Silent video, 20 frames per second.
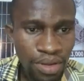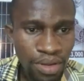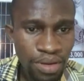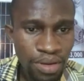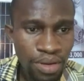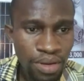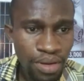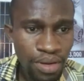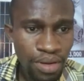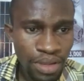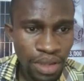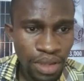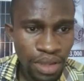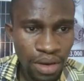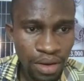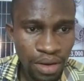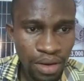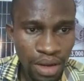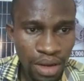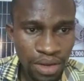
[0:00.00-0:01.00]
Now
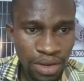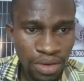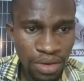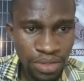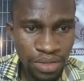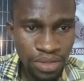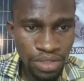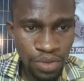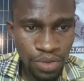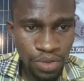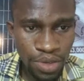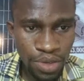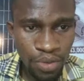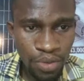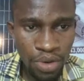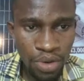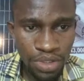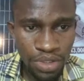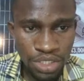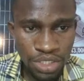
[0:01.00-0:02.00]
I go this way.
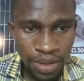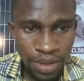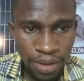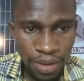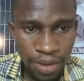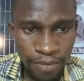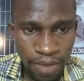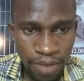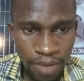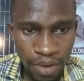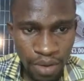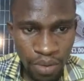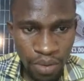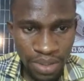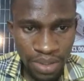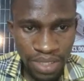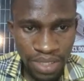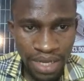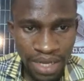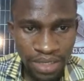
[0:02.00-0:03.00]
Watch what I
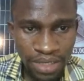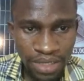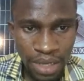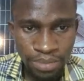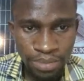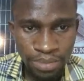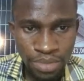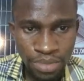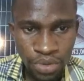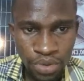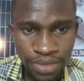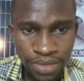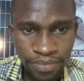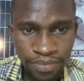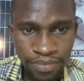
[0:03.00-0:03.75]
am doing.